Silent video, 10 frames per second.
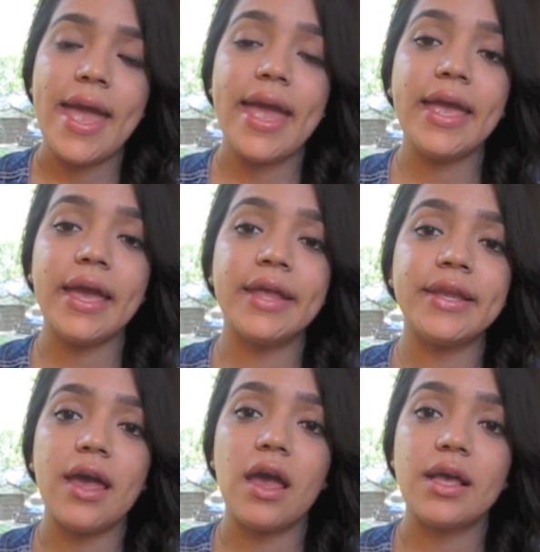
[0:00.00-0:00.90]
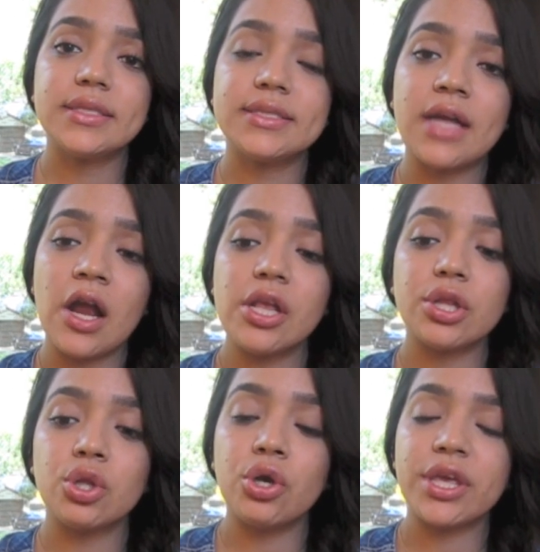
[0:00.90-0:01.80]
and start
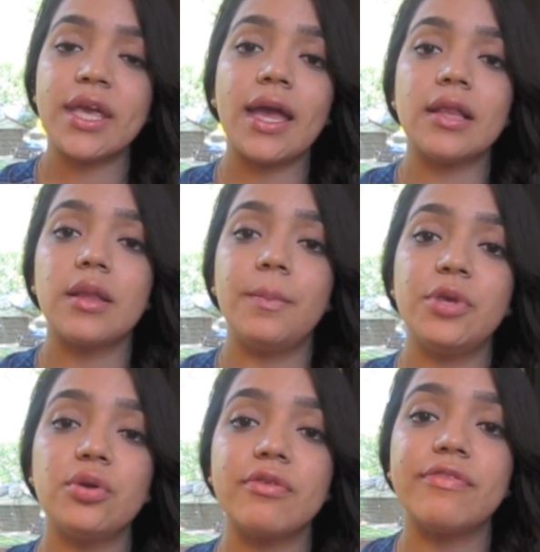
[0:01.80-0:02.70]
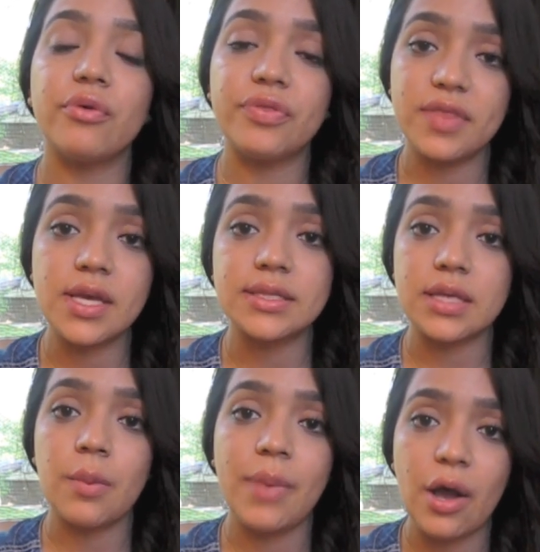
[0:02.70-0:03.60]
looking at the beautiful things
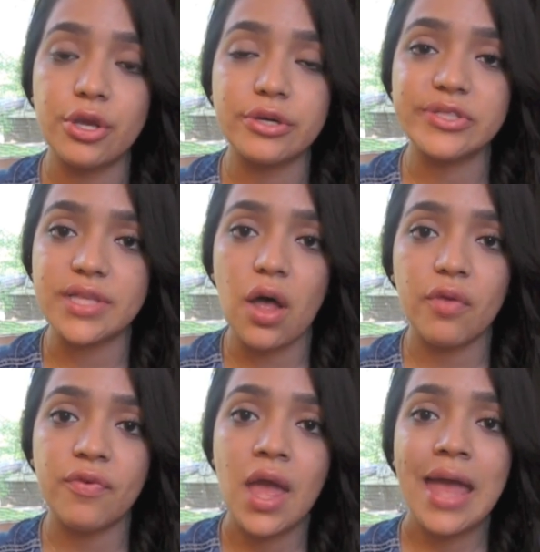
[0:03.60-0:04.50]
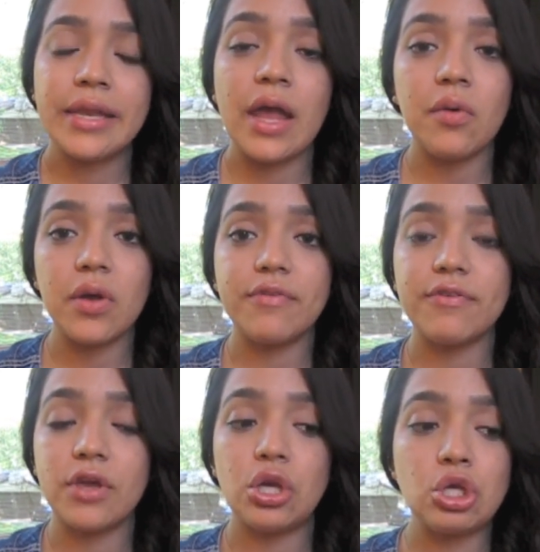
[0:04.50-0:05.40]
about yourself. Now, if
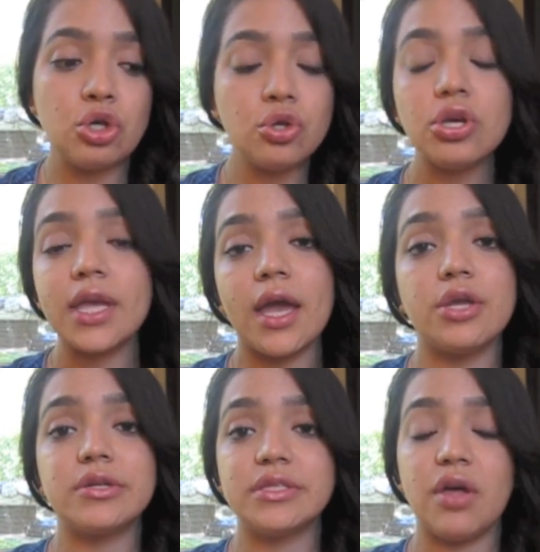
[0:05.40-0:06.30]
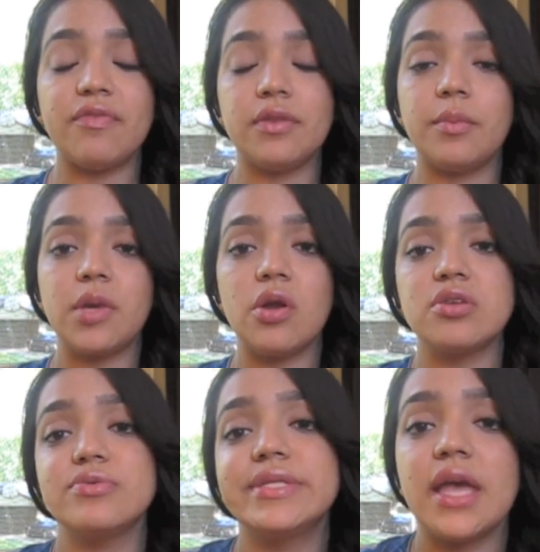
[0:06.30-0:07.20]
you look at yourself in the mirror
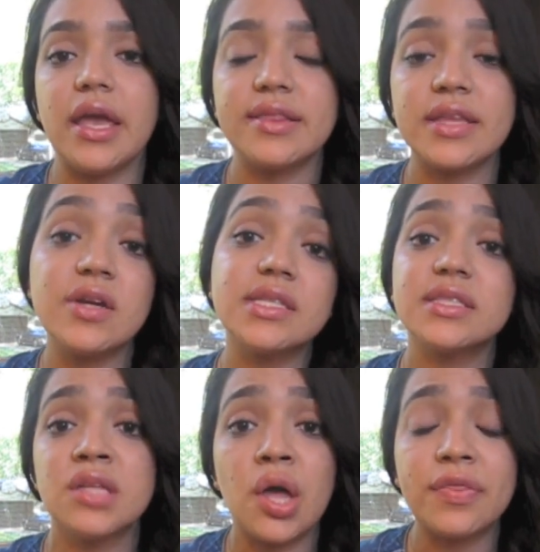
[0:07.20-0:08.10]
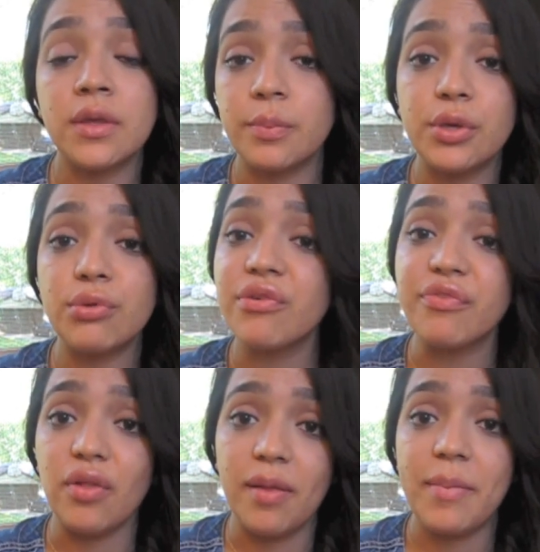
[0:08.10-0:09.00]
and you say, "There is nothing
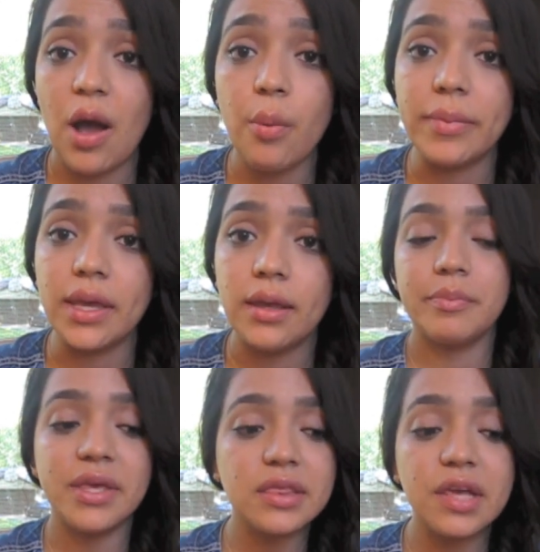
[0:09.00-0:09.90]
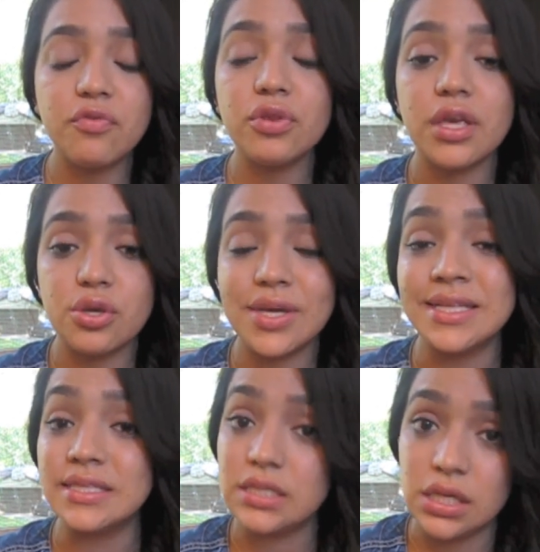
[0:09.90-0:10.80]
beautiful about me," be thankful that you
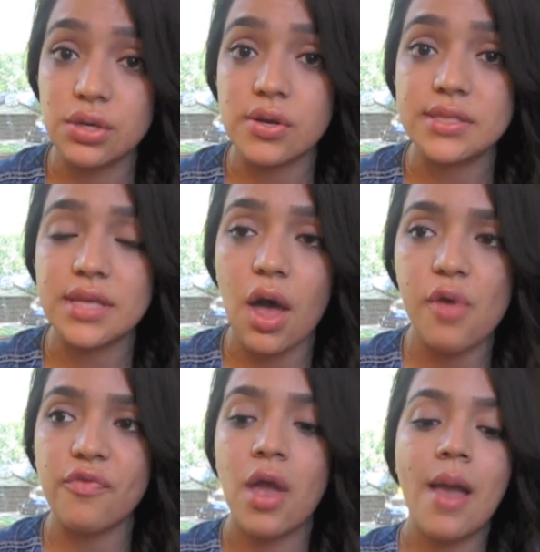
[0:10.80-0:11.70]
can see yourself.